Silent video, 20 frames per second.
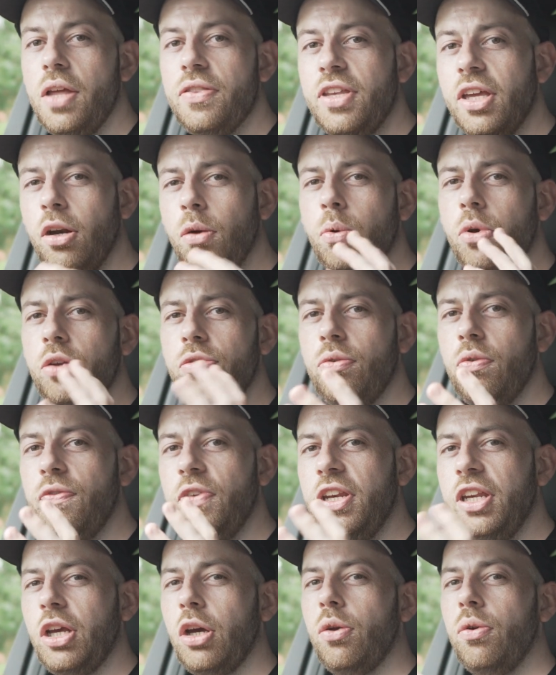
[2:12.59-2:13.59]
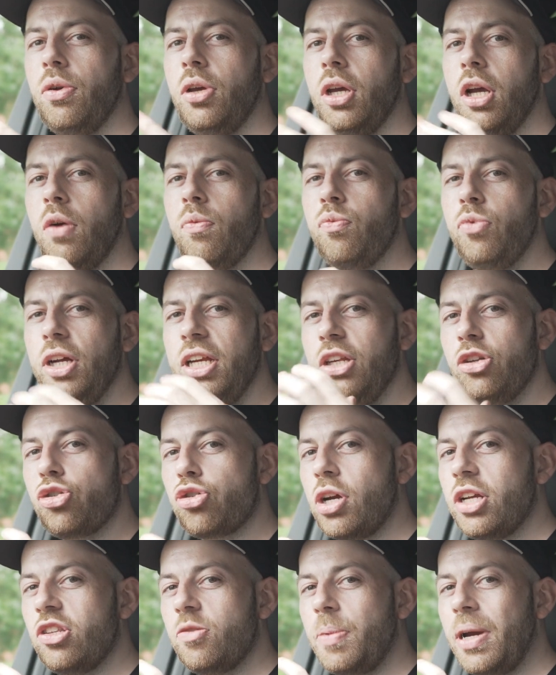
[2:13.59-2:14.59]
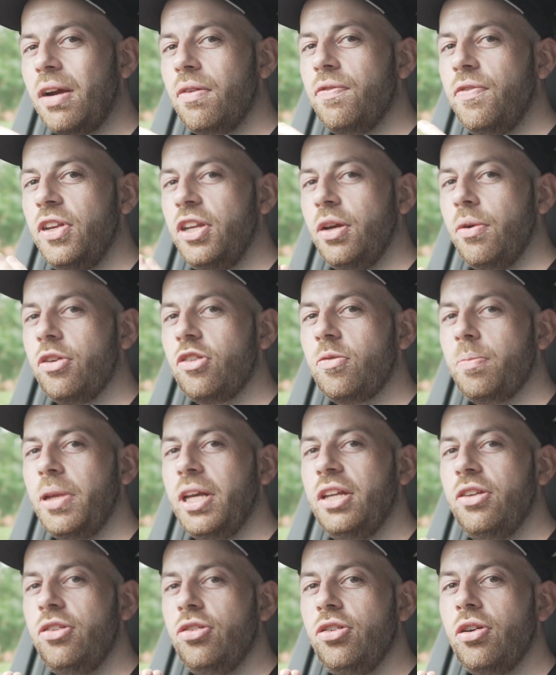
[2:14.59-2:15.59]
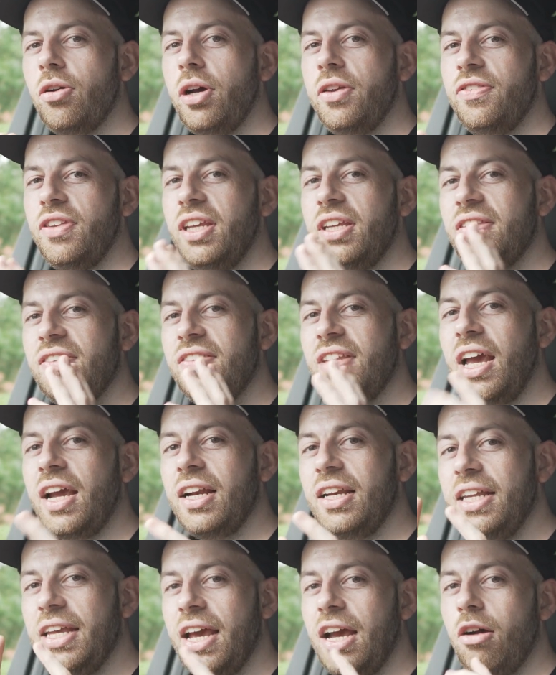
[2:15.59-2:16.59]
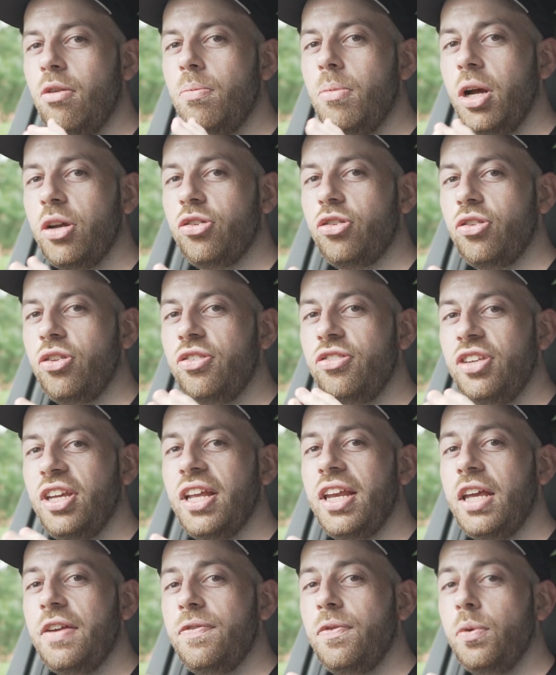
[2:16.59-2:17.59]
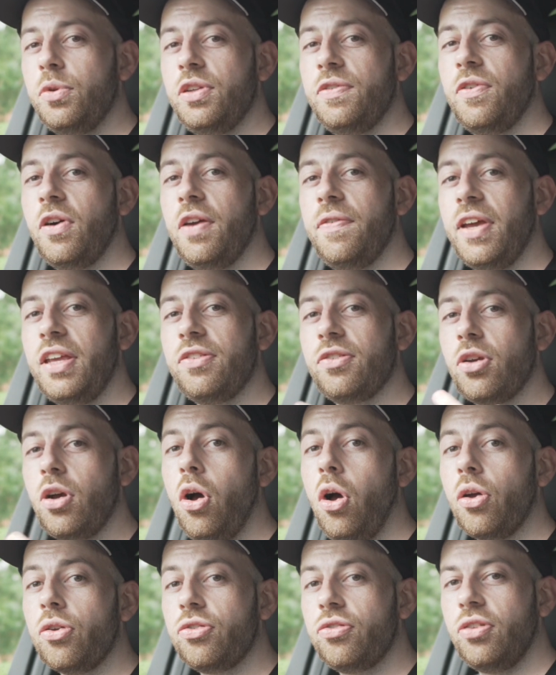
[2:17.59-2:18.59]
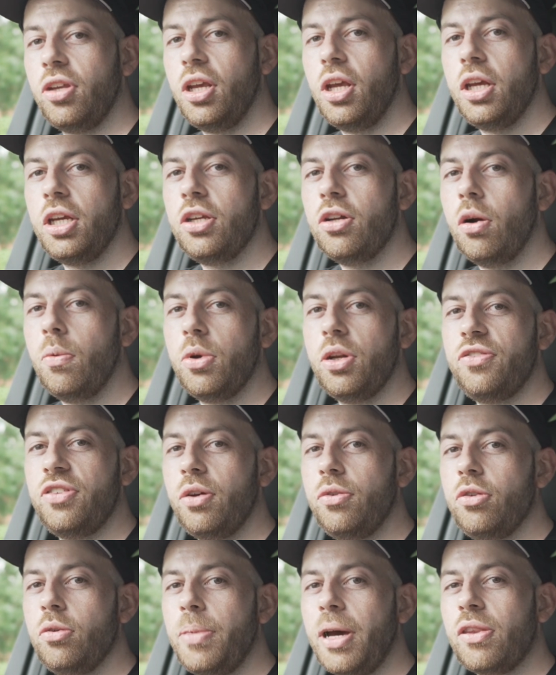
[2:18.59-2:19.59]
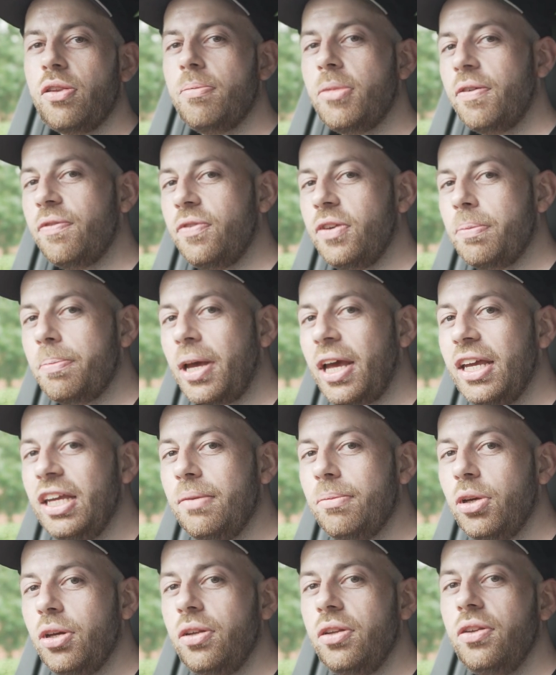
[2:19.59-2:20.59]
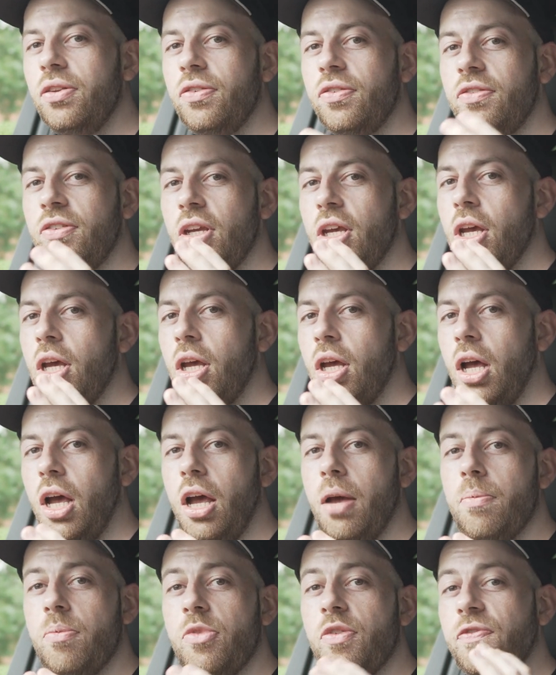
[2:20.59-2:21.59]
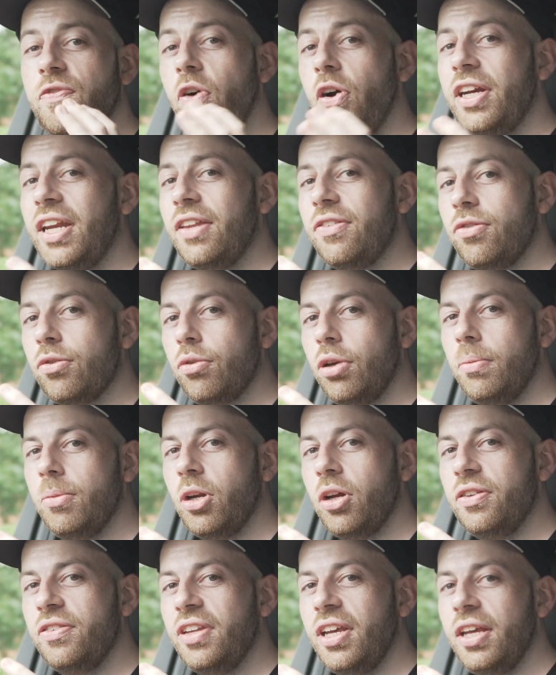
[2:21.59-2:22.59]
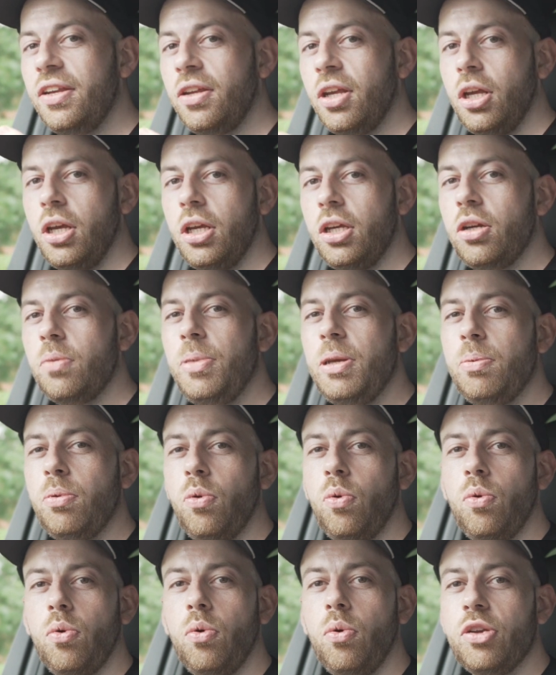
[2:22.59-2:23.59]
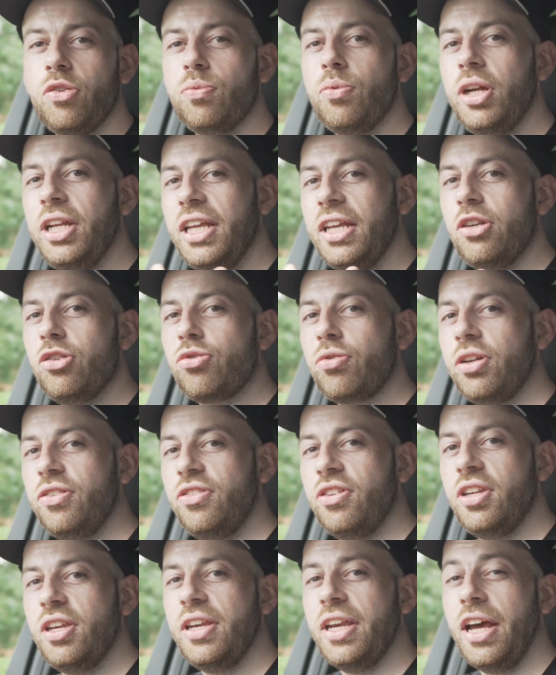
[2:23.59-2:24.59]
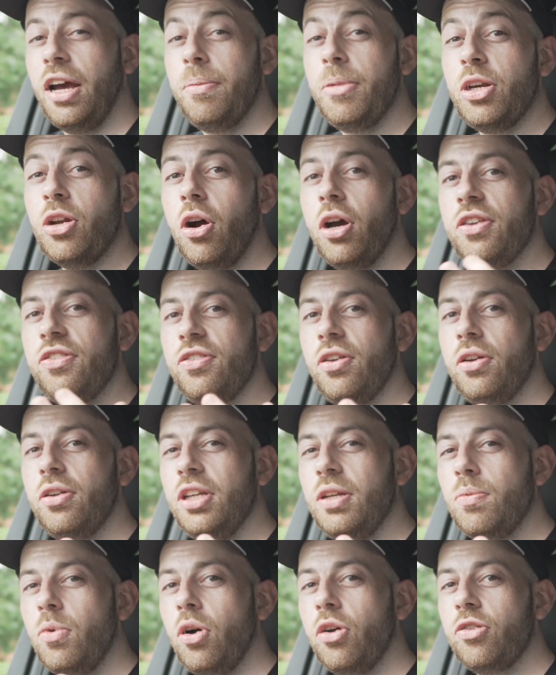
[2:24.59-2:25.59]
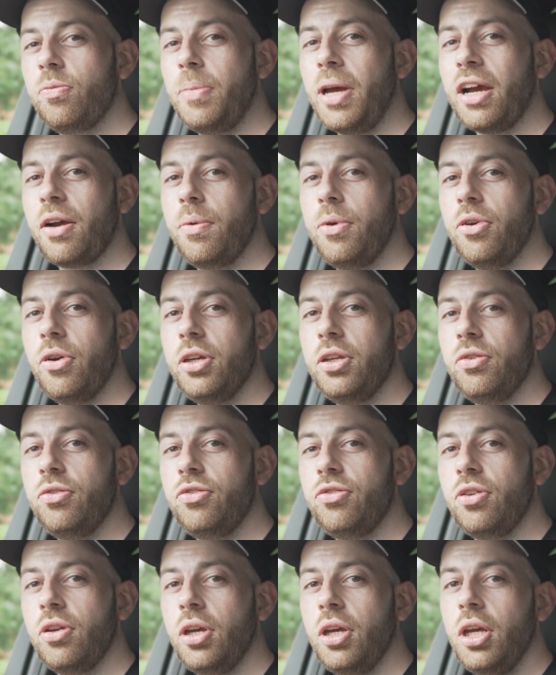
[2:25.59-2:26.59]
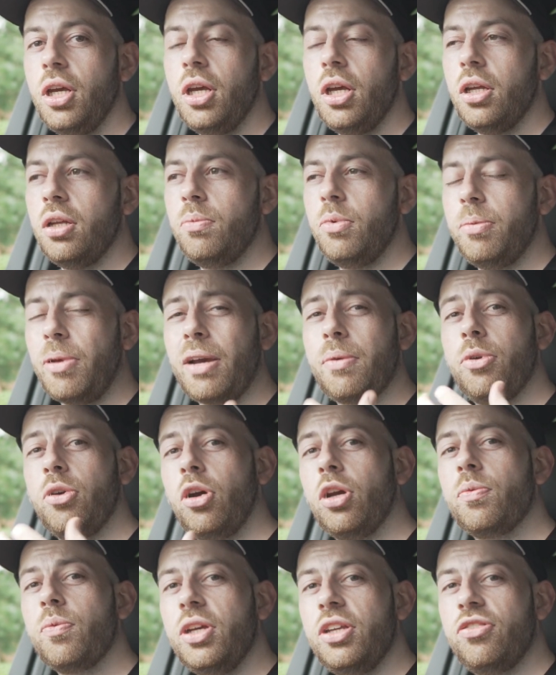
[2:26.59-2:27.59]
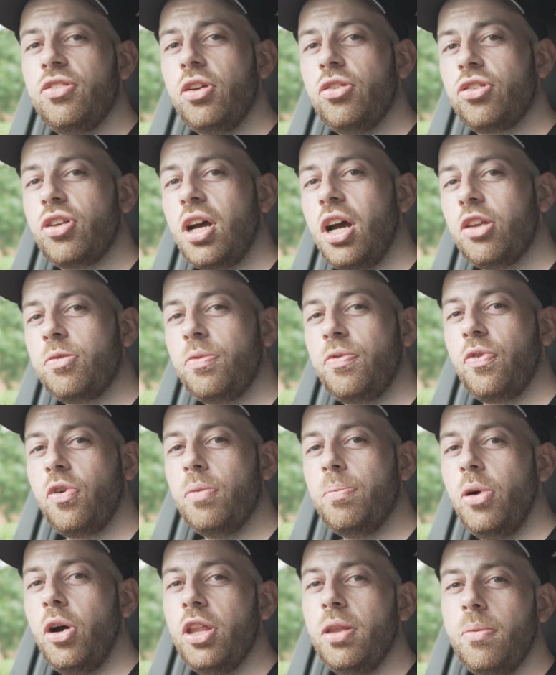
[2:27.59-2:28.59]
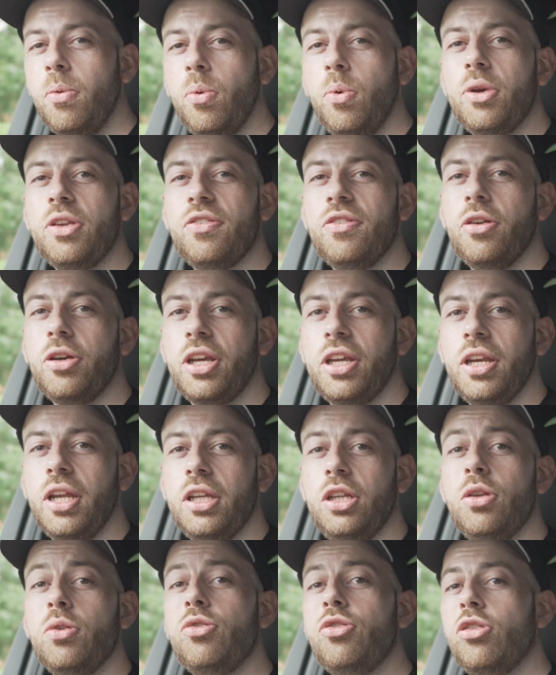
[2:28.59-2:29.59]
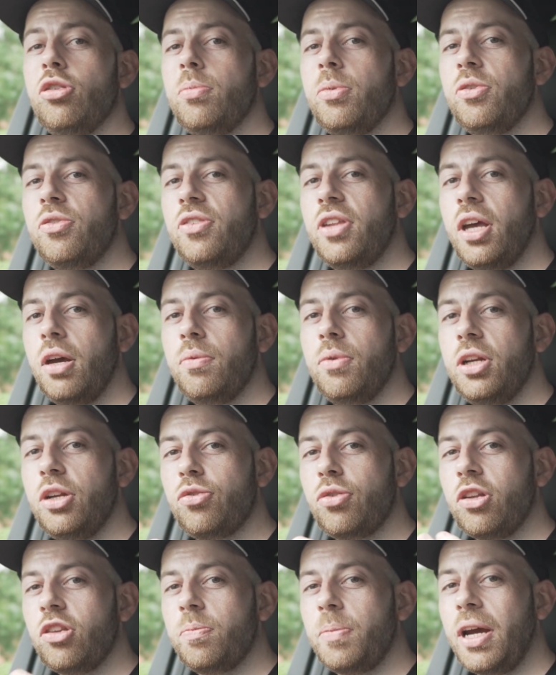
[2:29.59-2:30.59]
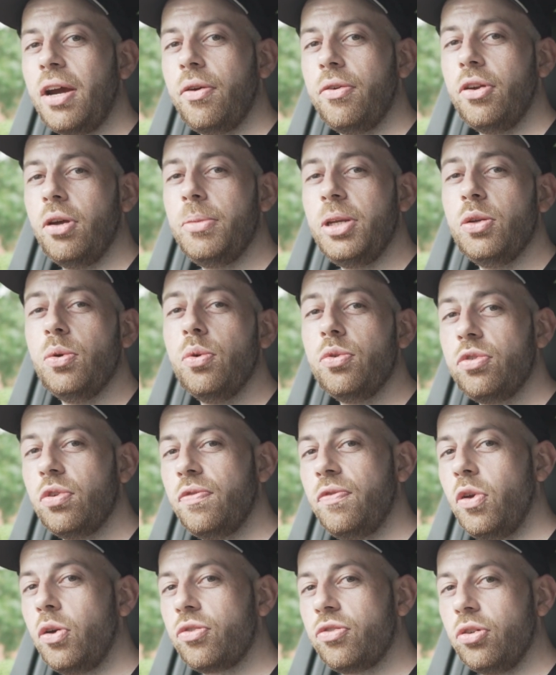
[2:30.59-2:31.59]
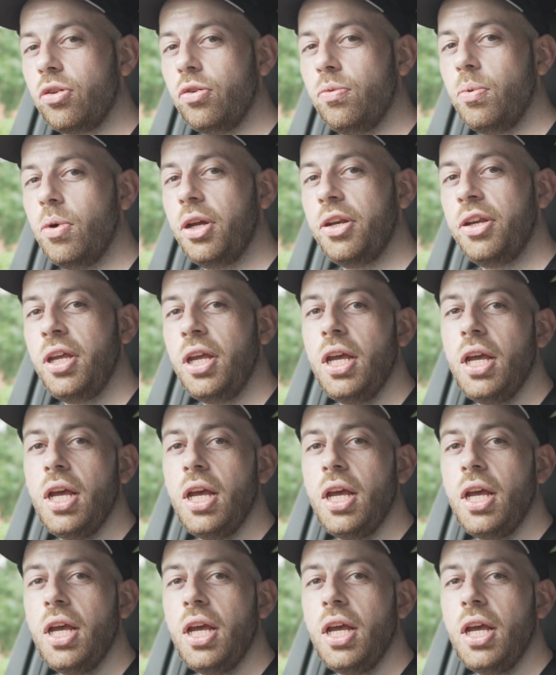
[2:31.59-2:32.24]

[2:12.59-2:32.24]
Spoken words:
Then I want to do a video, a really transparent video, explain to you guys exactly how much the CLA45s cost. You know, I want to tell you about the monthly payments, the finance agreement I did. You know, people were always really interested in that. I mean, I certainly was back when I researched cars before I buy them. I'm always looking at YouTubers that are really transparent. I mean, Autovlog's a good one.